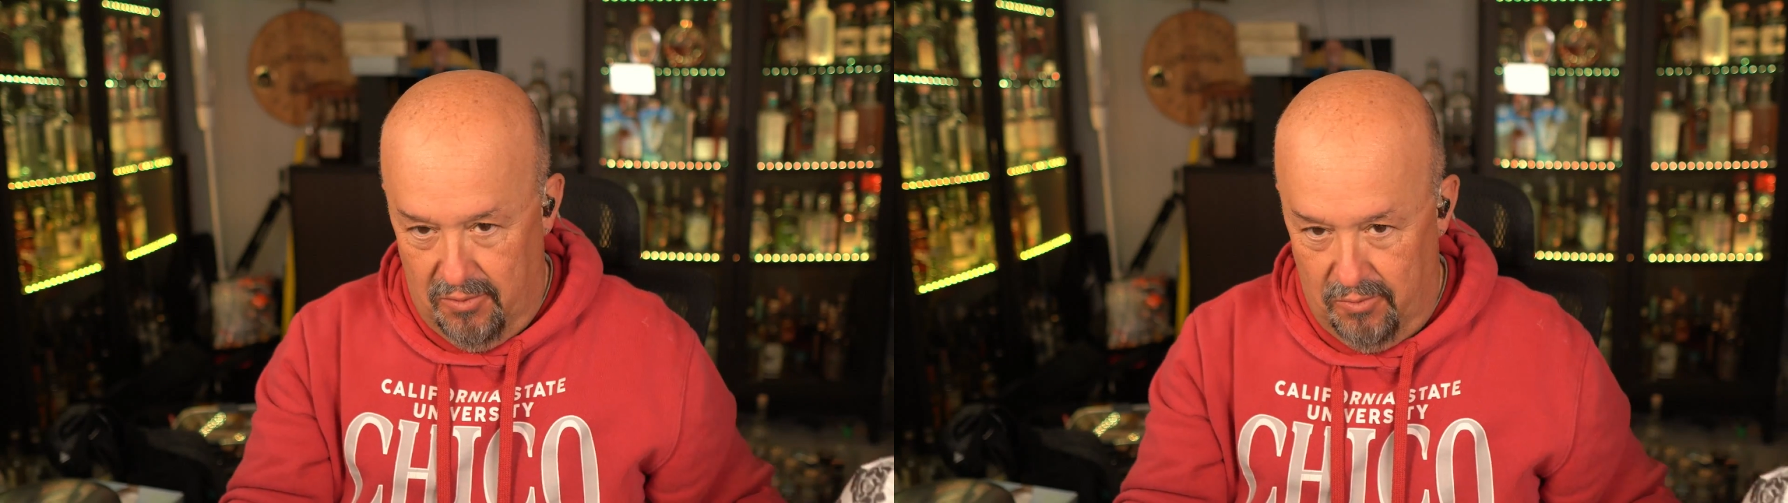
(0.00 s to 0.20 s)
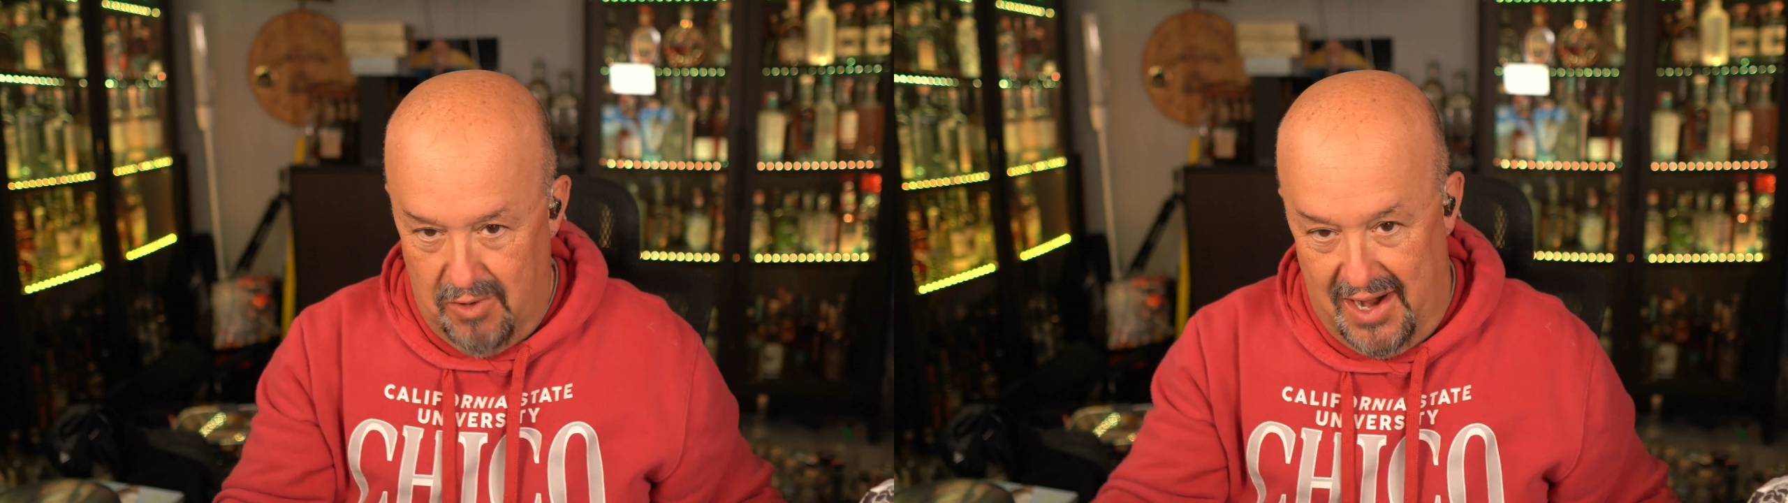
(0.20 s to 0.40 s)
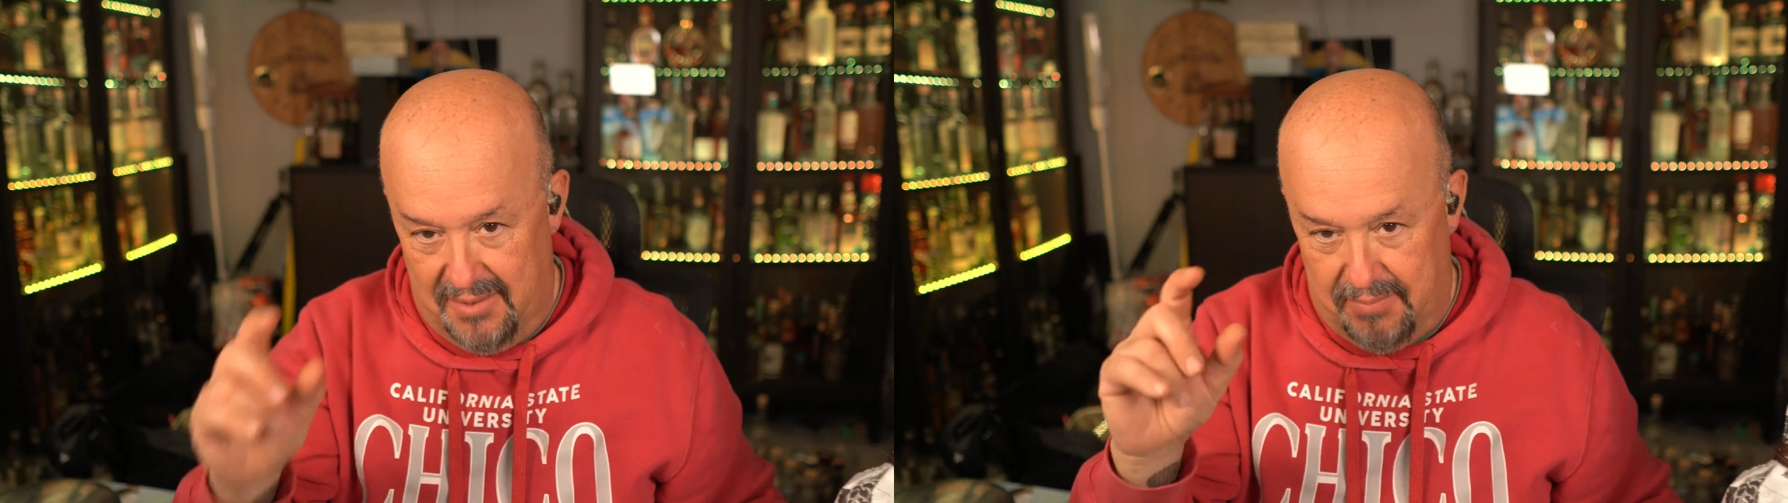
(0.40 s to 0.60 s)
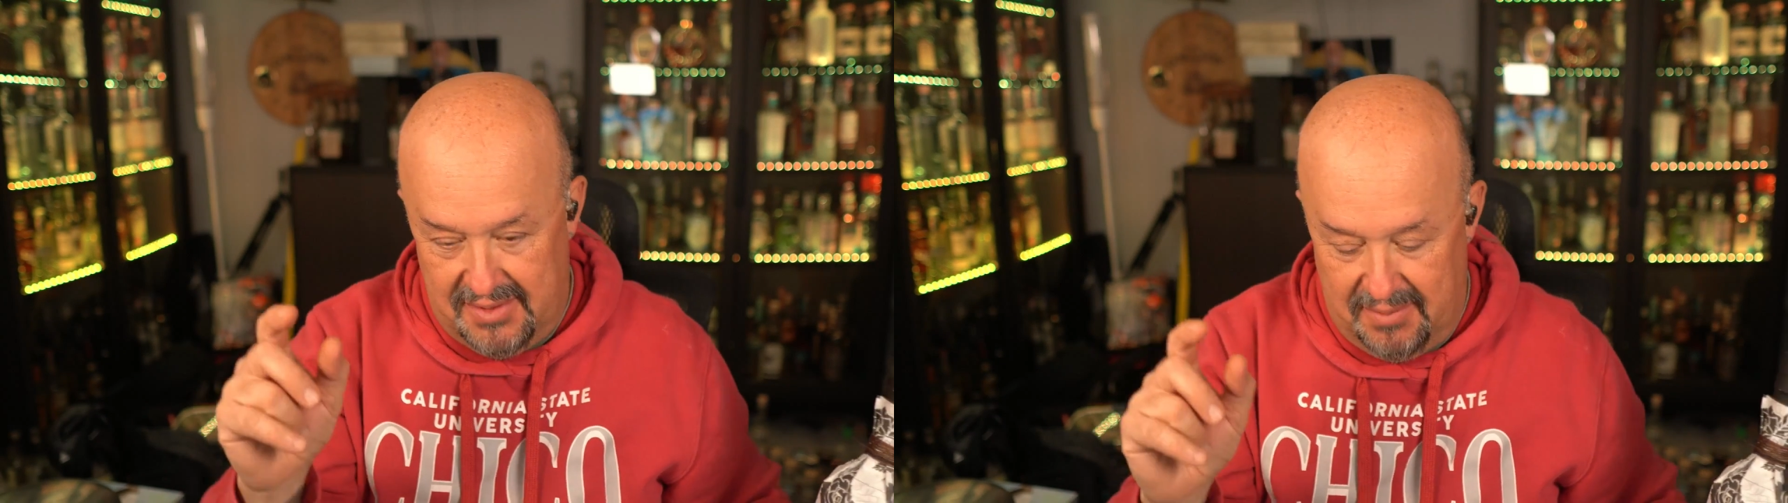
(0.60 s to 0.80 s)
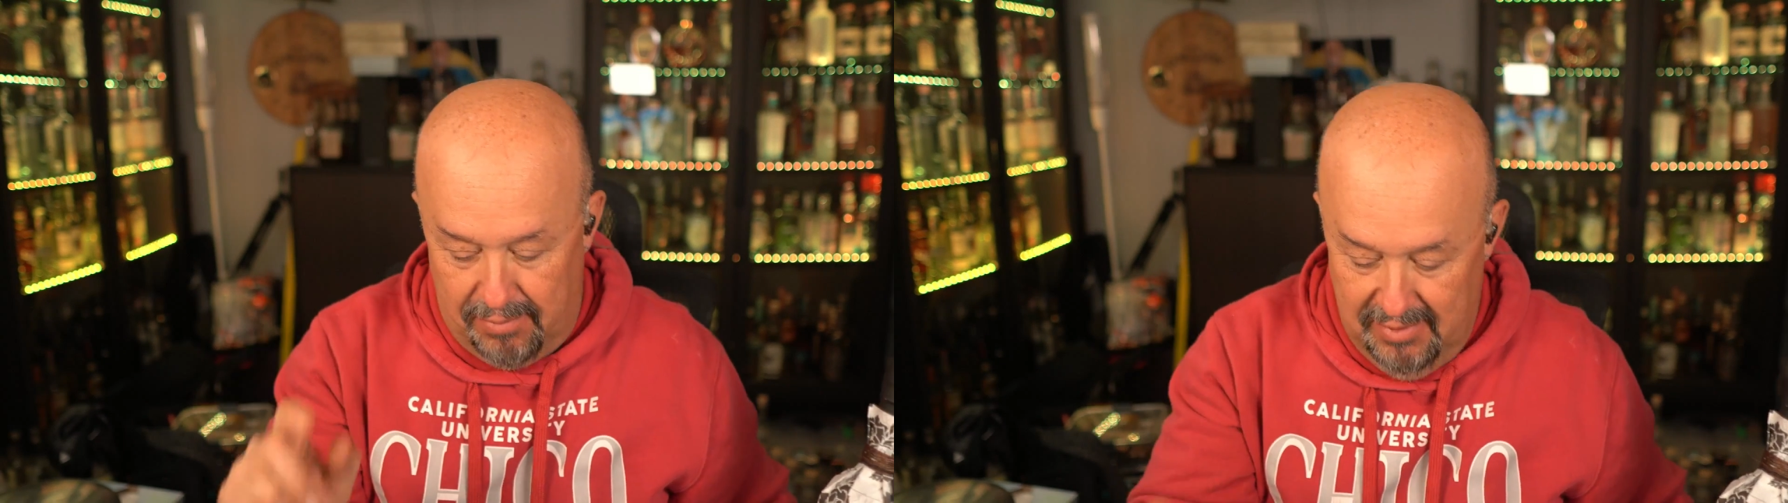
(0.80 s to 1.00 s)
right up at
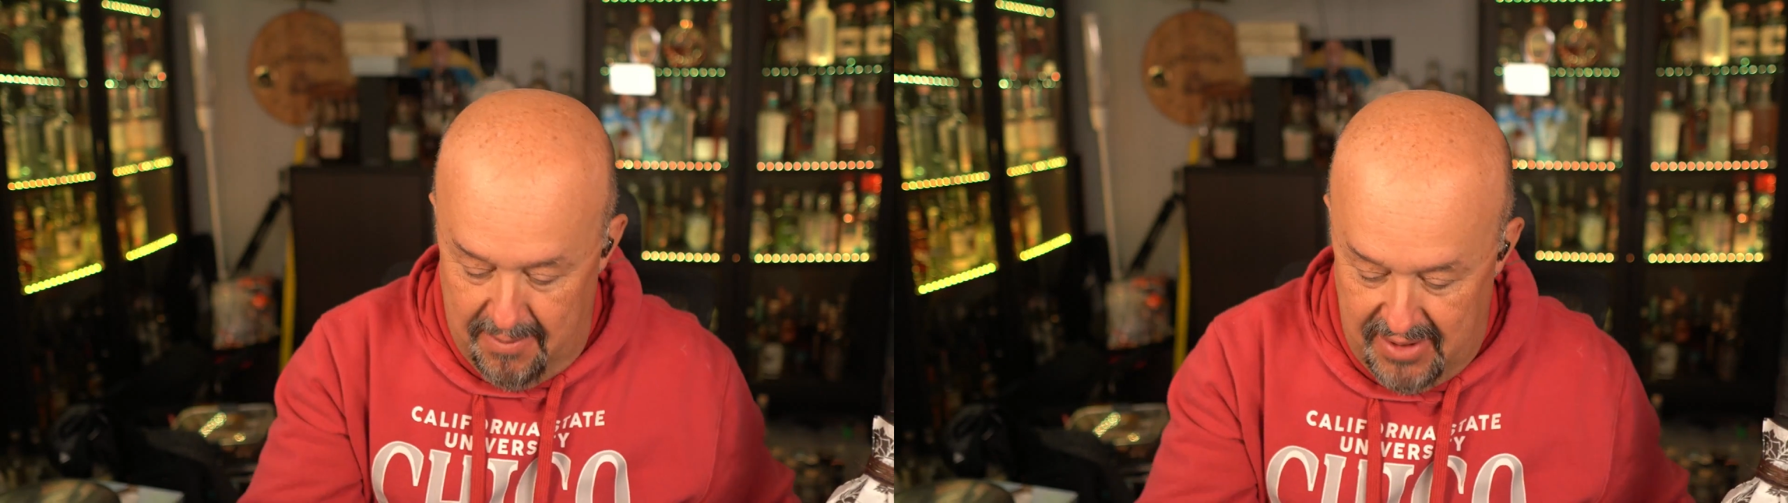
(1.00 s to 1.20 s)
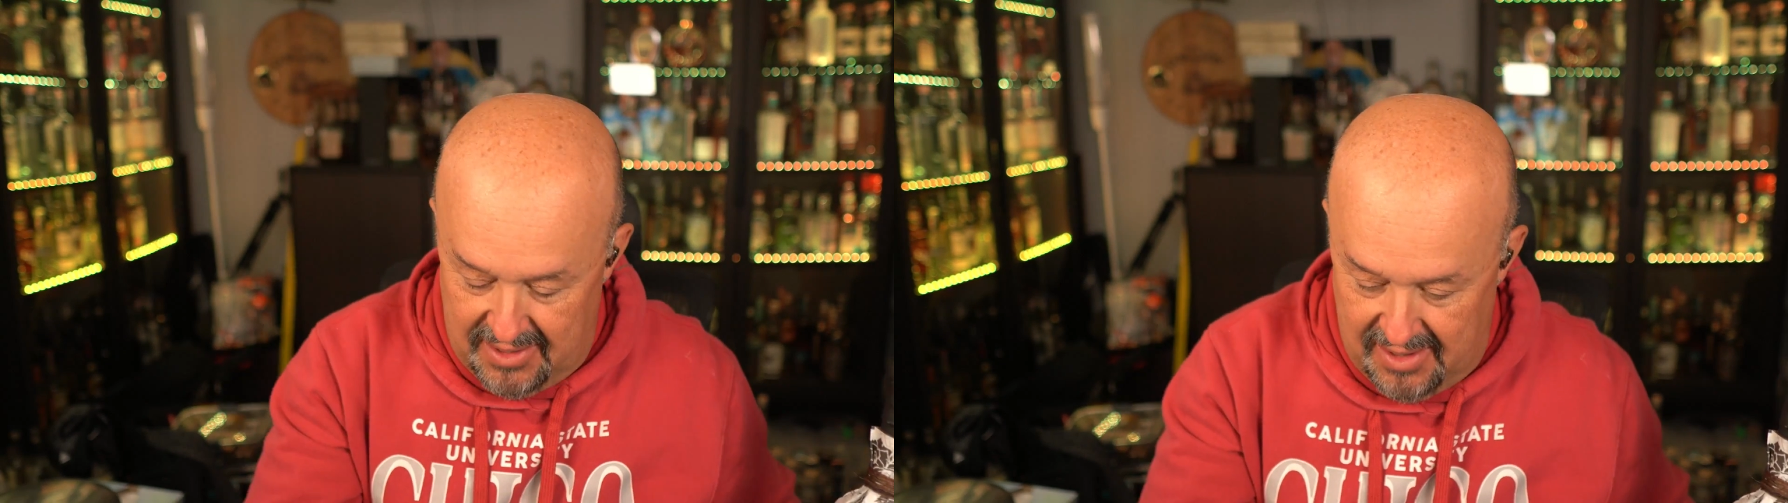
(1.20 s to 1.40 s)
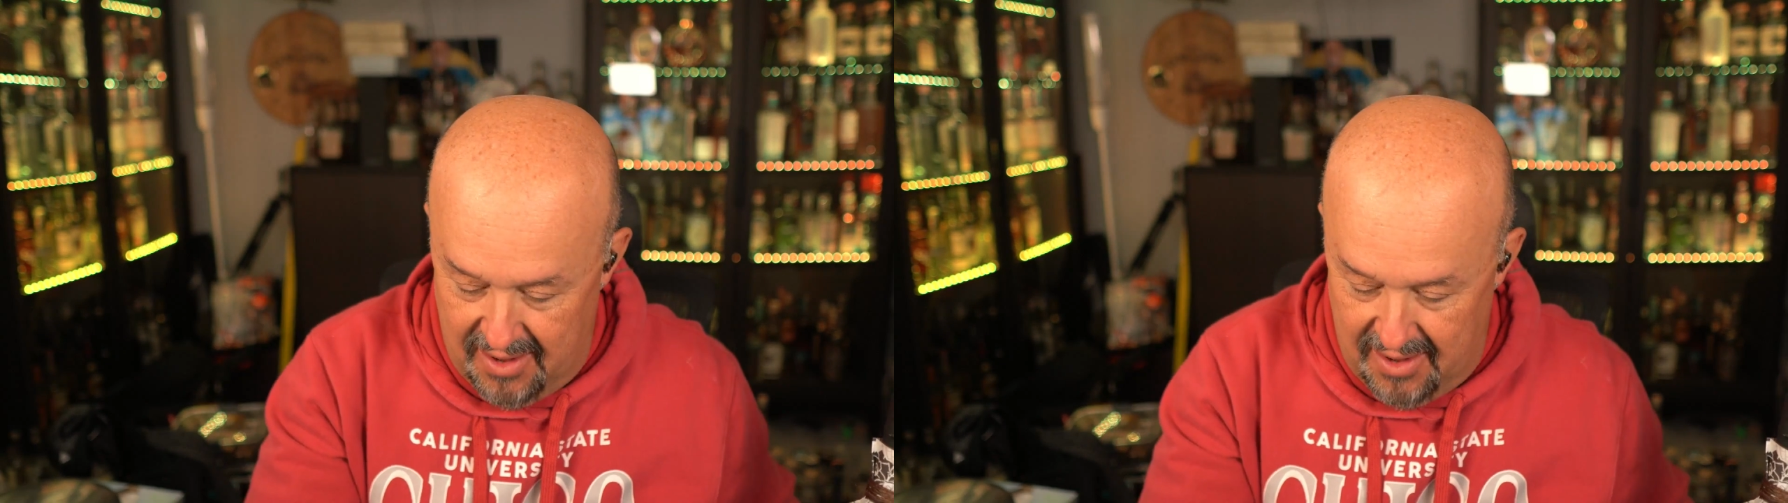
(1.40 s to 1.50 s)
the limit